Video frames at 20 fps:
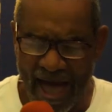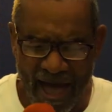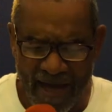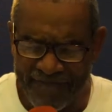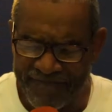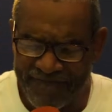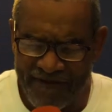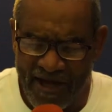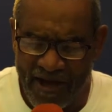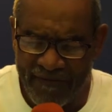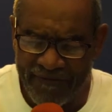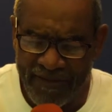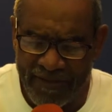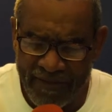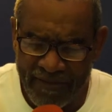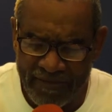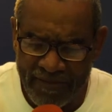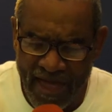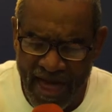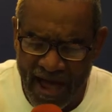I found
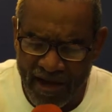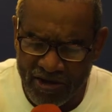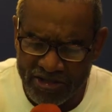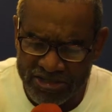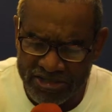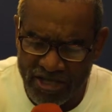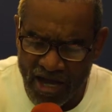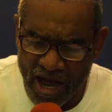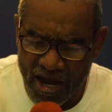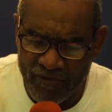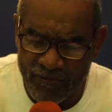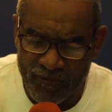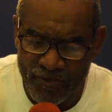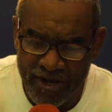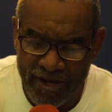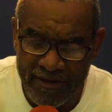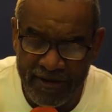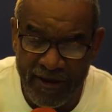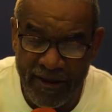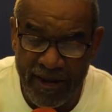then that I could start
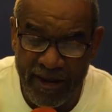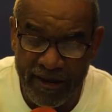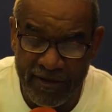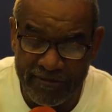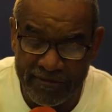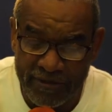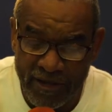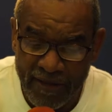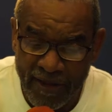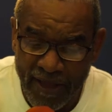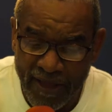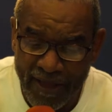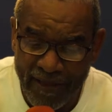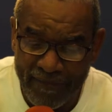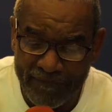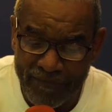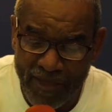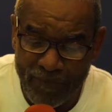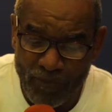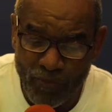reading, and, it,
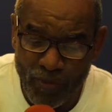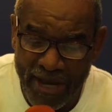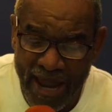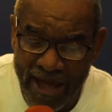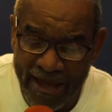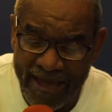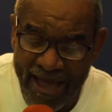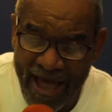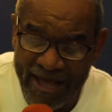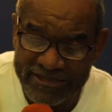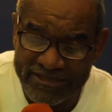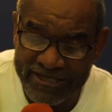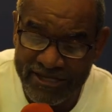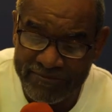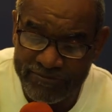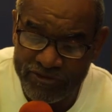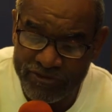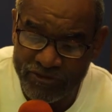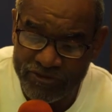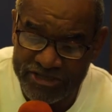and, and when I got
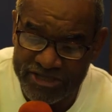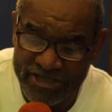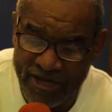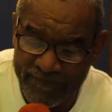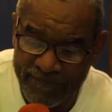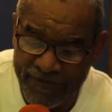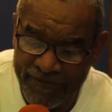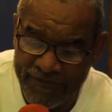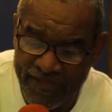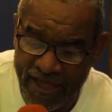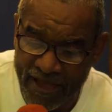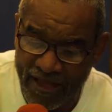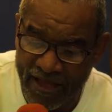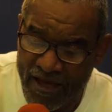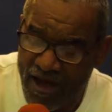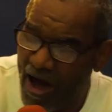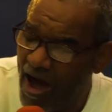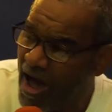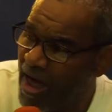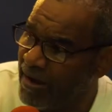to something that
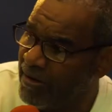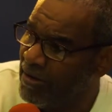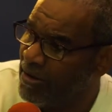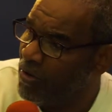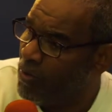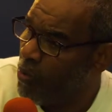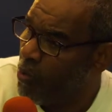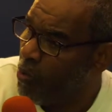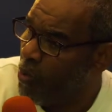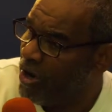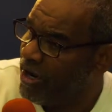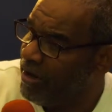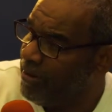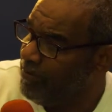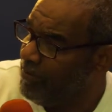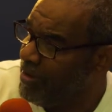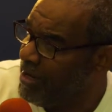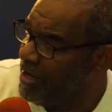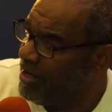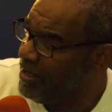God wanted
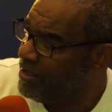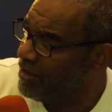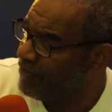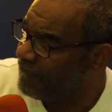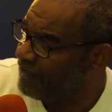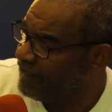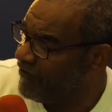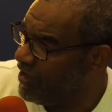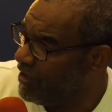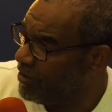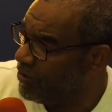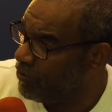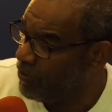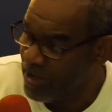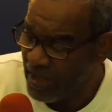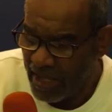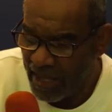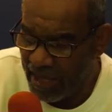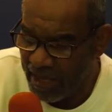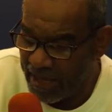me to feel,
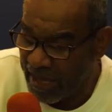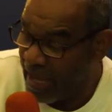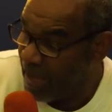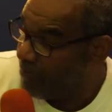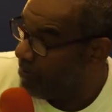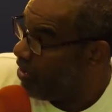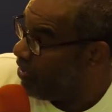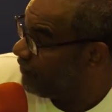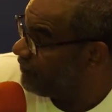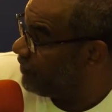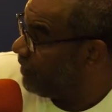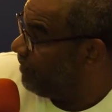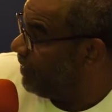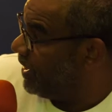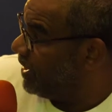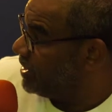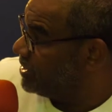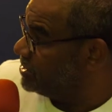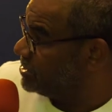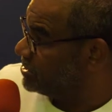it came off the
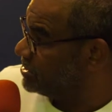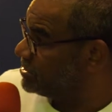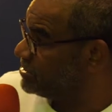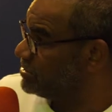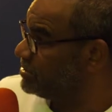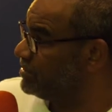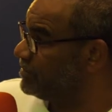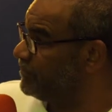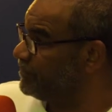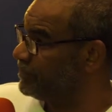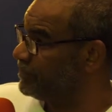pages.